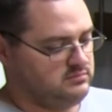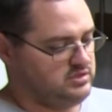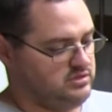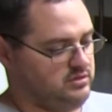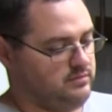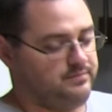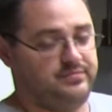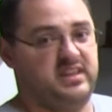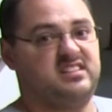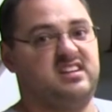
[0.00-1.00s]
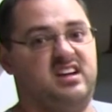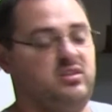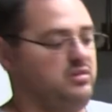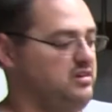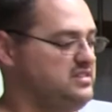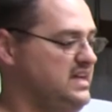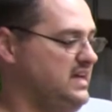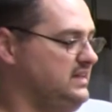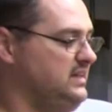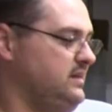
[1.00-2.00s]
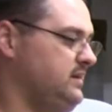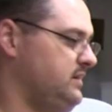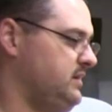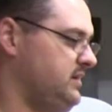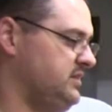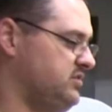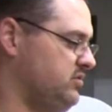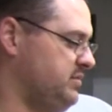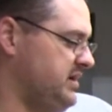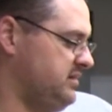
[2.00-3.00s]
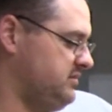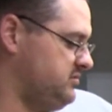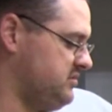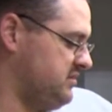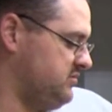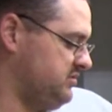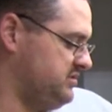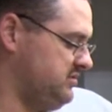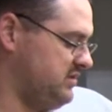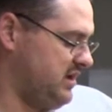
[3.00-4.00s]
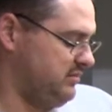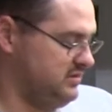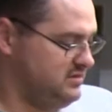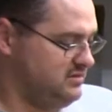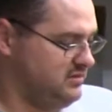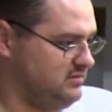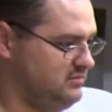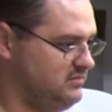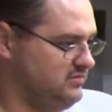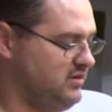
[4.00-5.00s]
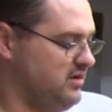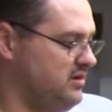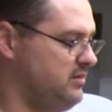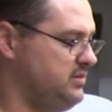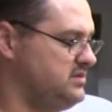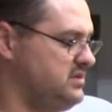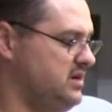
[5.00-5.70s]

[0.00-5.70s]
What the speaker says: So that's kind of where it's at. It's going back in the truck and we'll see what happens to it. We'll fire it up and see